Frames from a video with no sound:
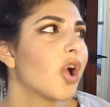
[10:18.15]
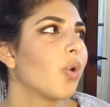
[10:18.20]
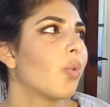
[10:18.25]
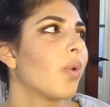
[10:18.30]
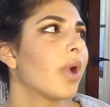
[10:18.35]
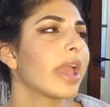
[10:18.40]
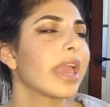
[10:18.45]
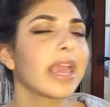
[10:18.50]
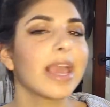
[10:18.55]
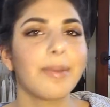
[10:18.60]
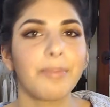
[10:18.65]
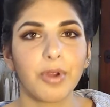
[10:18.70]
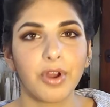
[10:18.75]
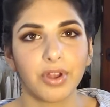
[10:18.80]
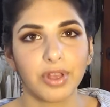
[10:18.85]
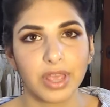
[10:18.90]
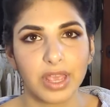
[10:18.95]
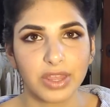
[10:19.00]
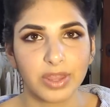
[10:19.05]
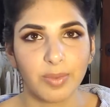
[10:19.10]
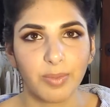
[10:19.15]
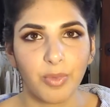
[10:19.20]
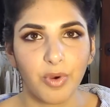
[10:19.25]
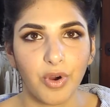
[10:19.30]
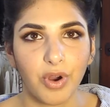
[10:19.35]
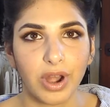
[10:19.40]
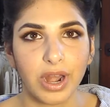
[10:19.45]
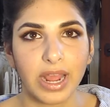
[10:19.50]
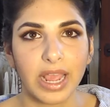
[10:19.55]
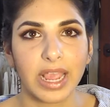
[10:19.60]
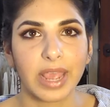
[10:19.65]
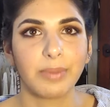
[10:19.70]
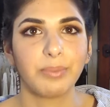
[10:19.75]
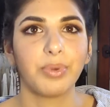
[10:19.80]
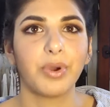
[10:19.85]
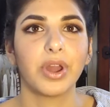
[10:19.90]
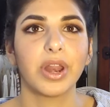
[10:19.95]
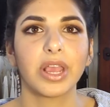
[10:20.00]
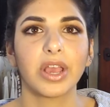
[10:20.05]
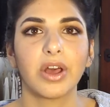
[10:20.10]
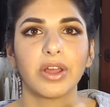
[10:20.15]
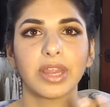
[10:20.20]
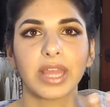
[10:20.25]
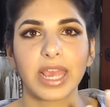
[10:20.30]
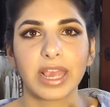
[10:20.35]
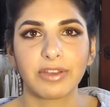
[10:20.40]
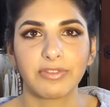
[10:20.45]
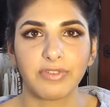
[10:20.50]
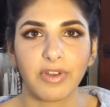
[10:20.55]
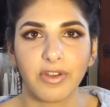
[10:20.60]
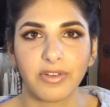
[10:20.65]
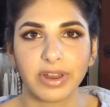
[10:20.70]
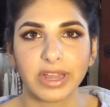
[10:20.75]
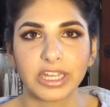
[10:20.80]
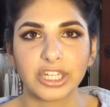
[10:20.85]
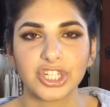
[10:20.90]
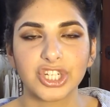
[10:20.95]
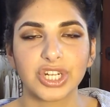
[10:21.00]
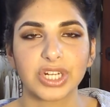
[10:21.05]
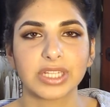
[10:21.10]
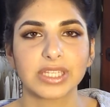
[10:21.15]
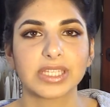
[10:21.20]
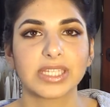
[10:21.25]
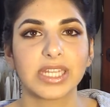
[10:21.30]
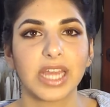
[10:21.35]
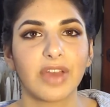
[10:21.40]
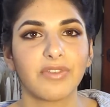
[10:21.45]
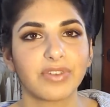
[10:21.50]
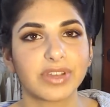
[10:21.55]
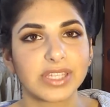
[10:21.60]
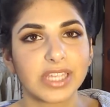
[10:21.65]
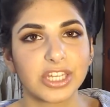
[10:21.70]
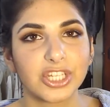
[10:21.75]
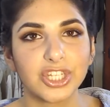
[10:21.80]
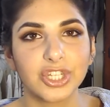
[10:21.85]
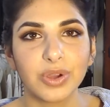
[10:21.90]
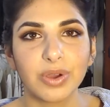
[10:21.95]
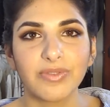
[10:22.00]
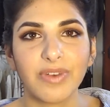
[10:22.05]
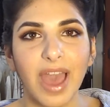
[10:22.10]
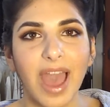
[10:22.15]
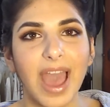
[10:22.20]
waking up early in the morning and putting on like foundation and stuff because I do have